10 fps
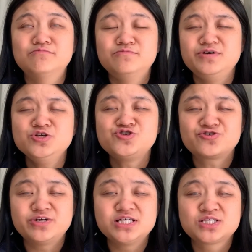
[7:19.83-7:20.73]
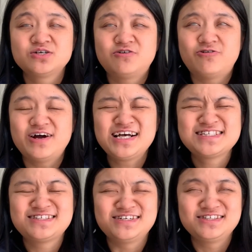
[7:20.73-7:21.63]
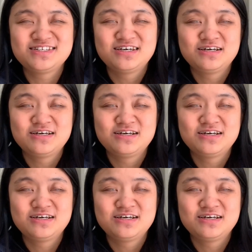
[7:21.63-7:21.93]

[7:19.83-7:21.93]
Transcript: injuries or accident.